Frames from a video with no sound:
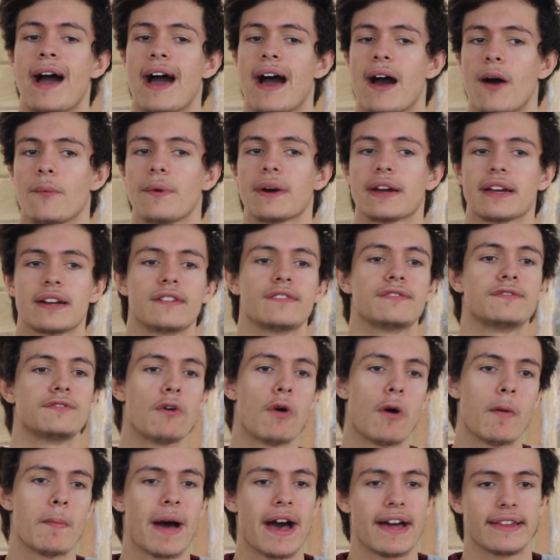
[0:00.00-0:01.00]
how we're going to
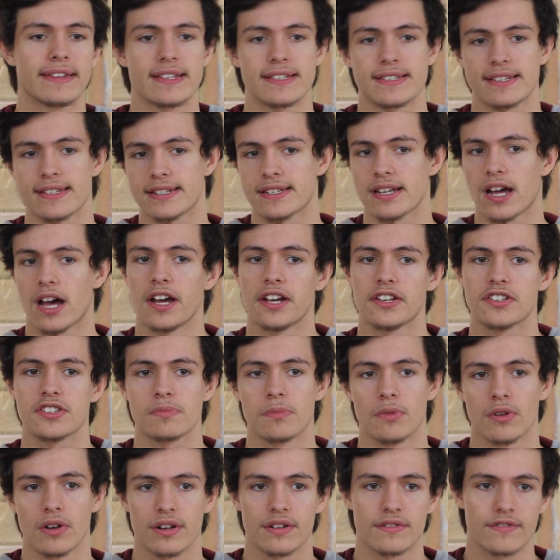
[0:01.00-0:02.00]
format this entire
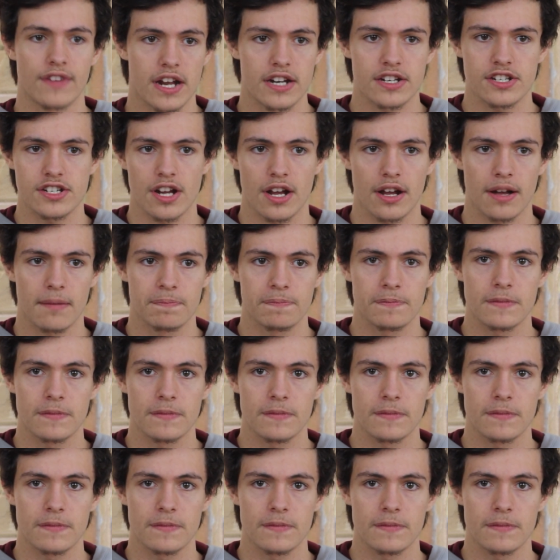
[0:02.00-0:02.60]
small adventure.